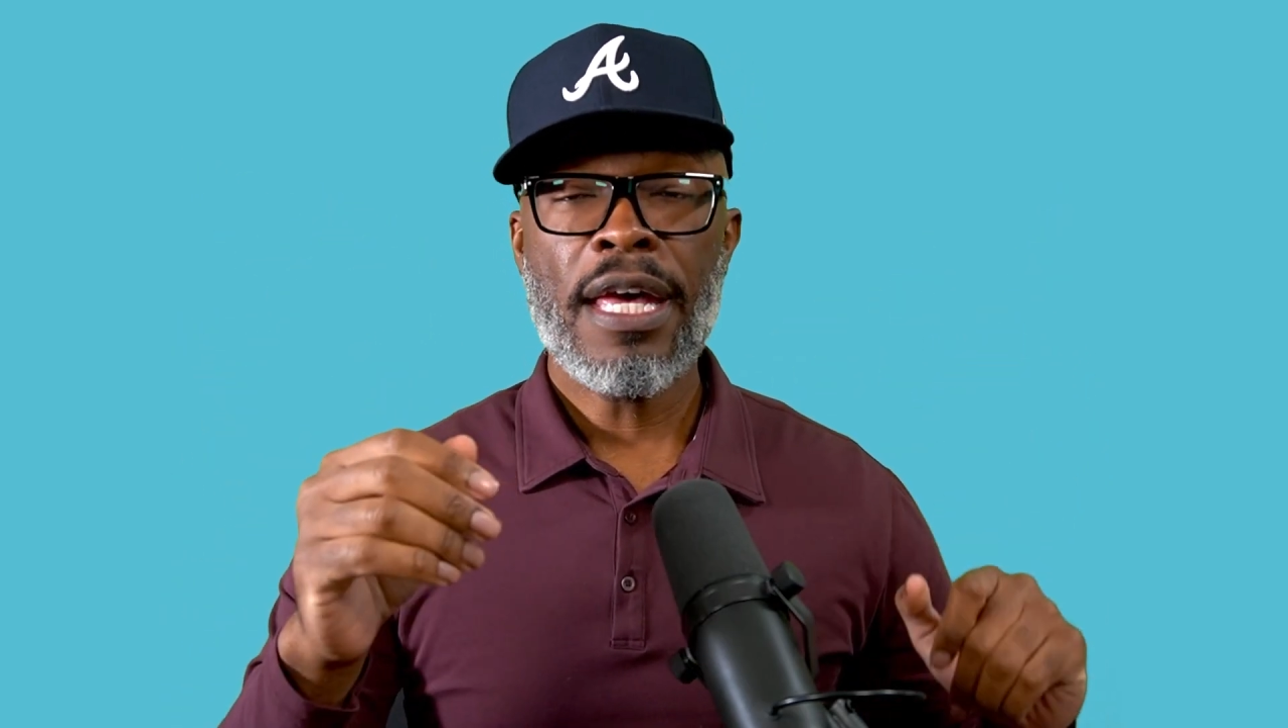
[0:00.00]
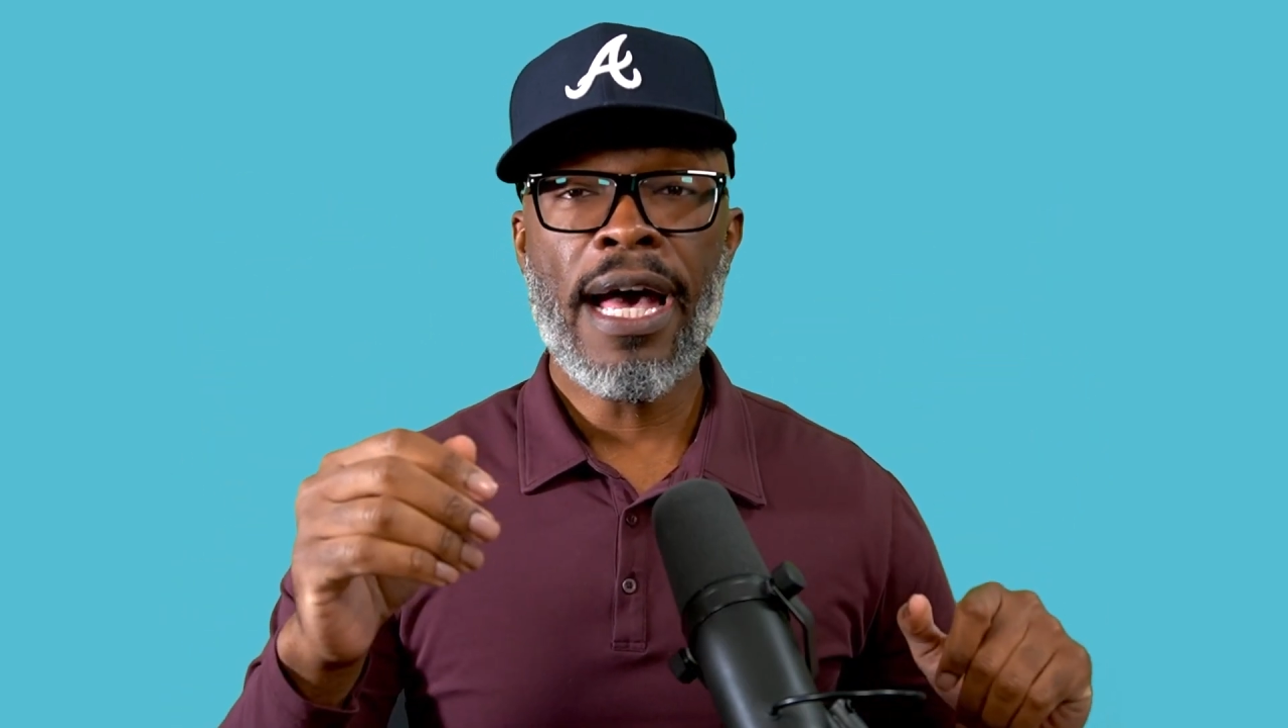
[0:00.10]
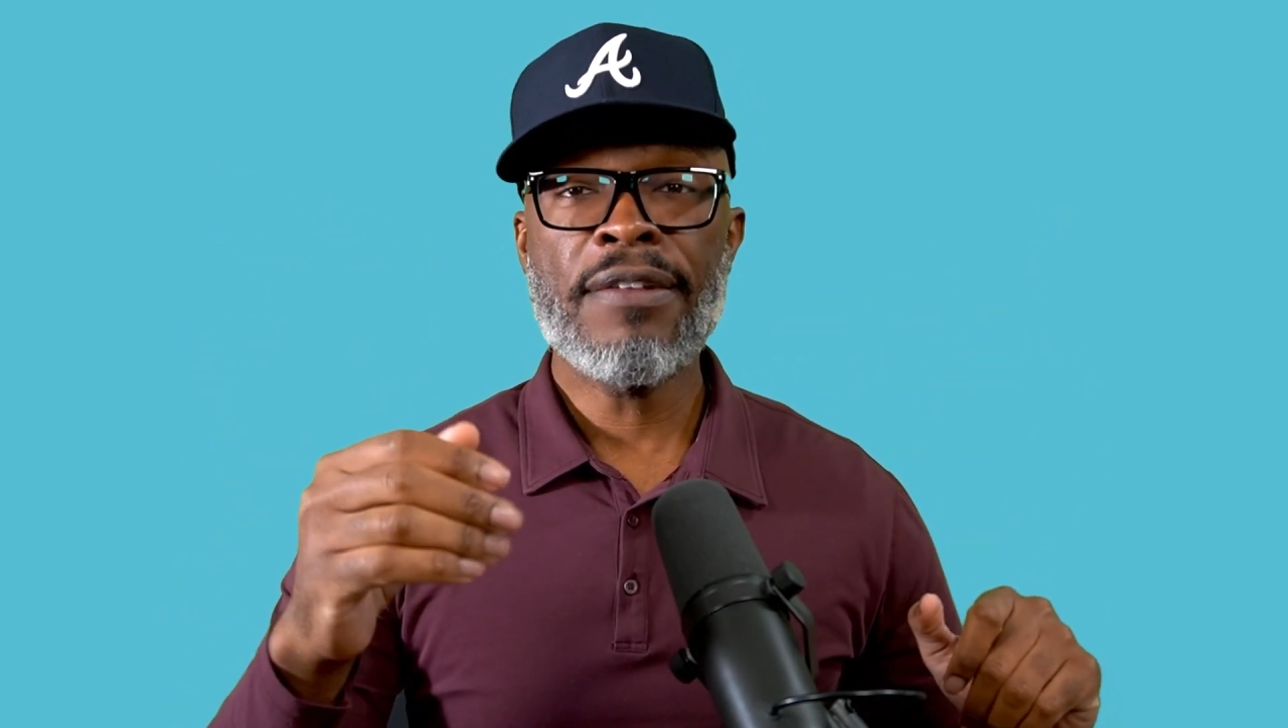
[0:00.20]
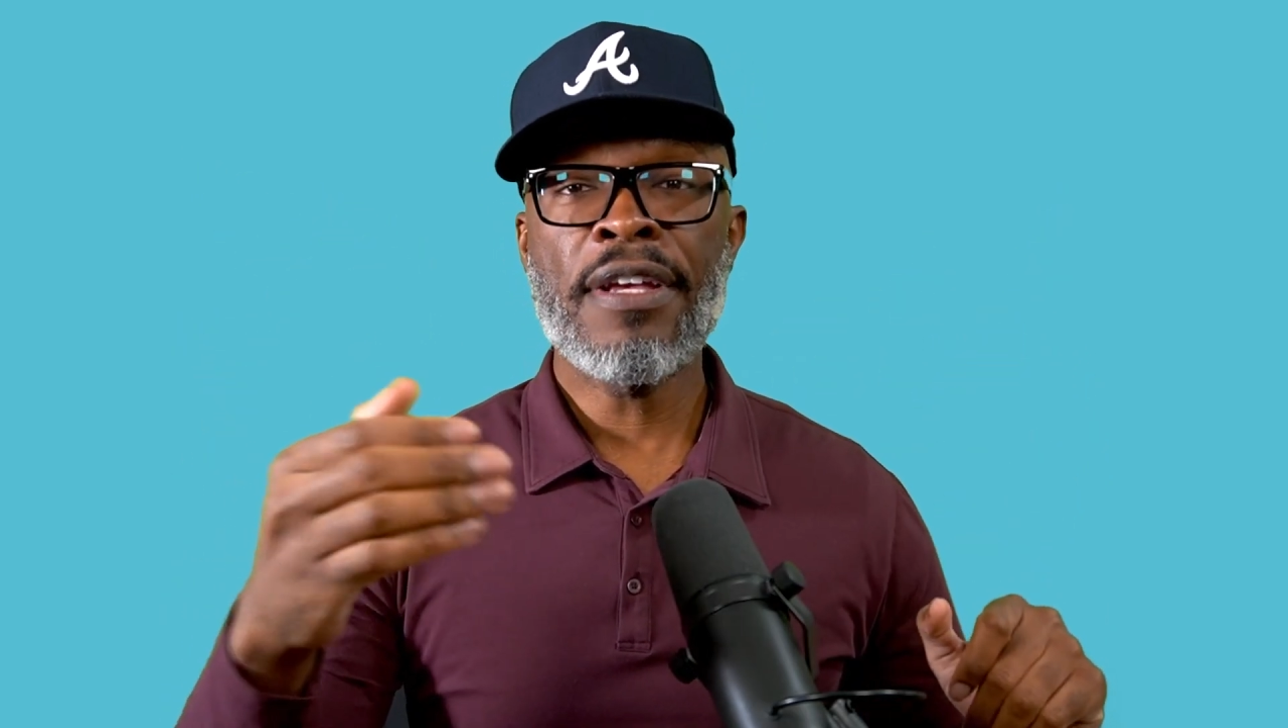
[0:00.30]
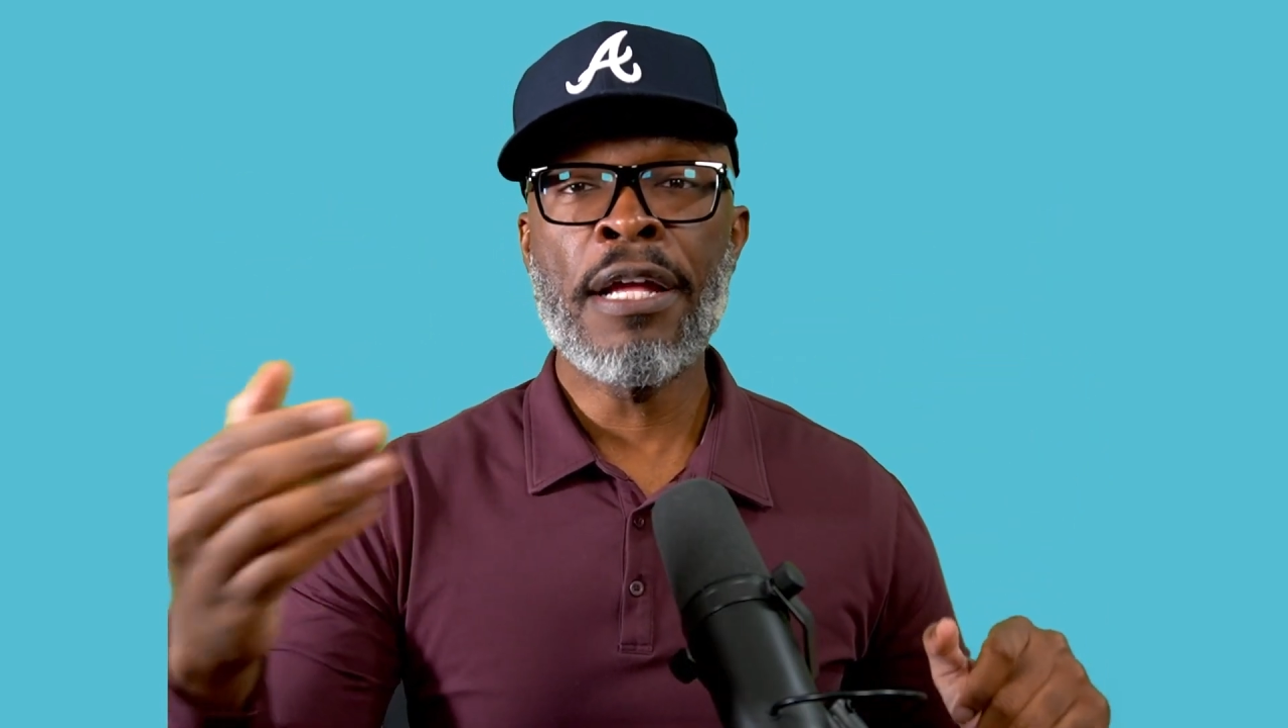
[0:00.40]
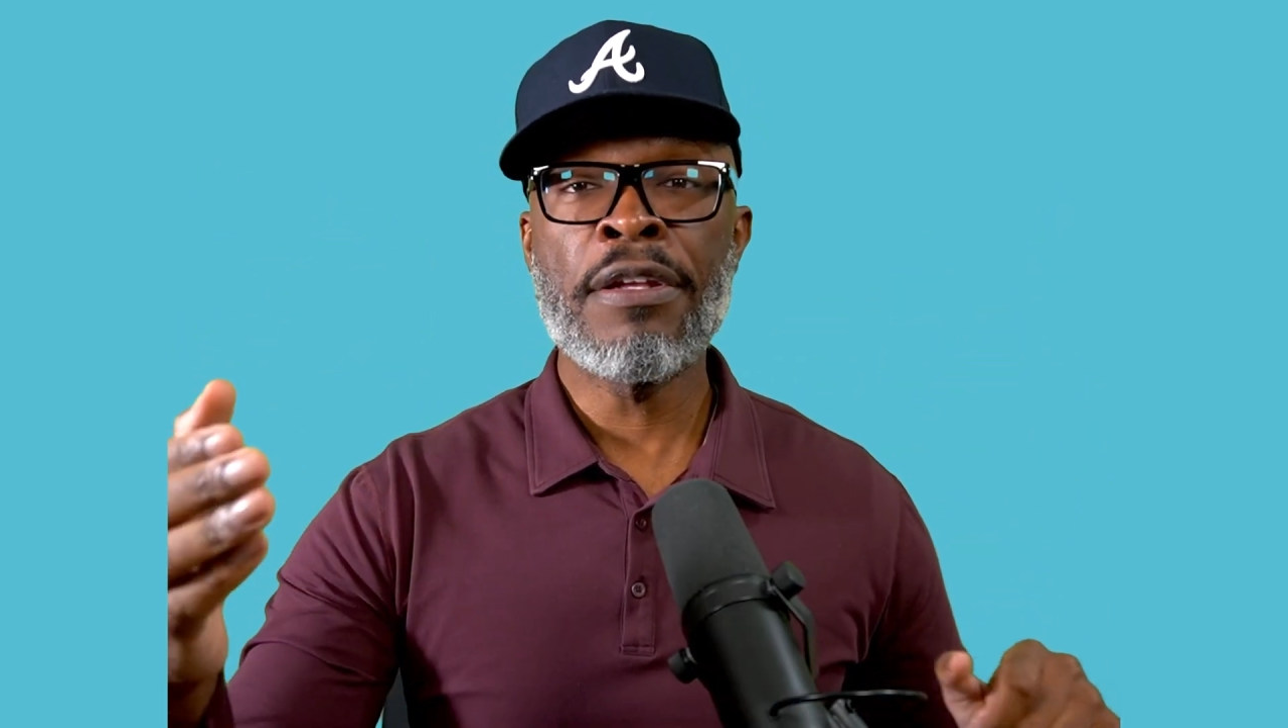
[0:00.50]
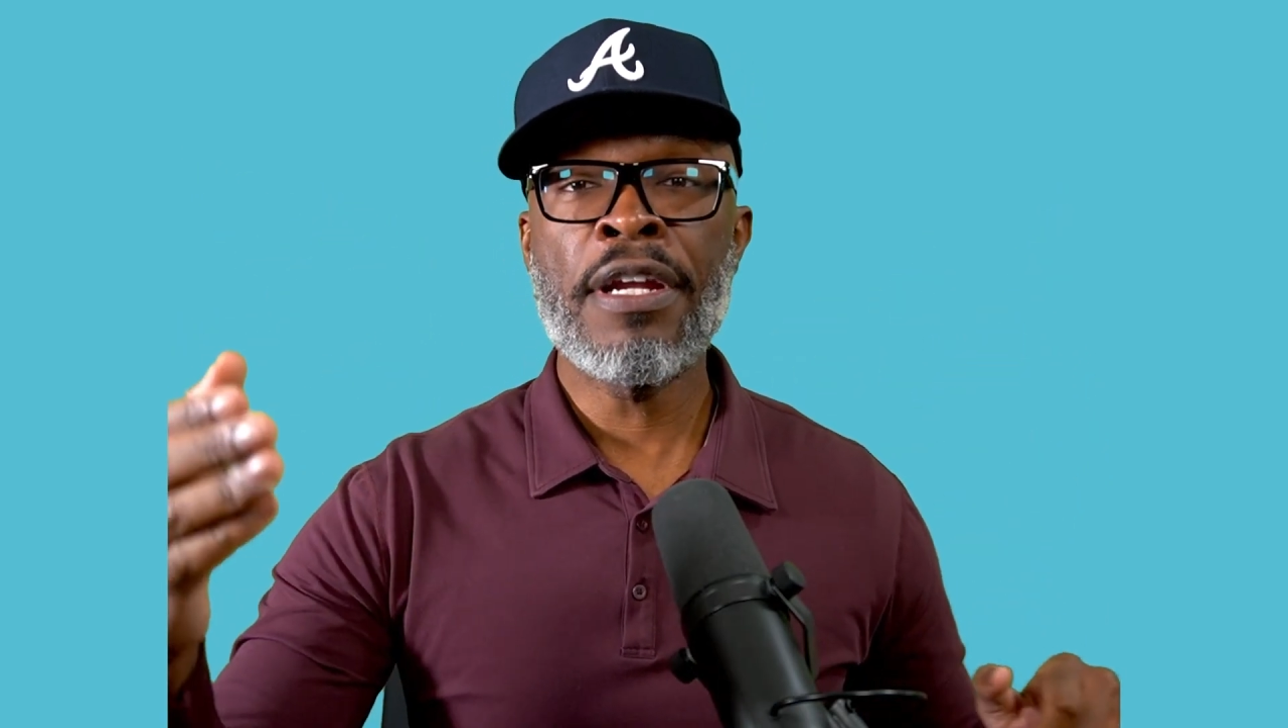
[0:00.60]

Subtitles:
At the end of the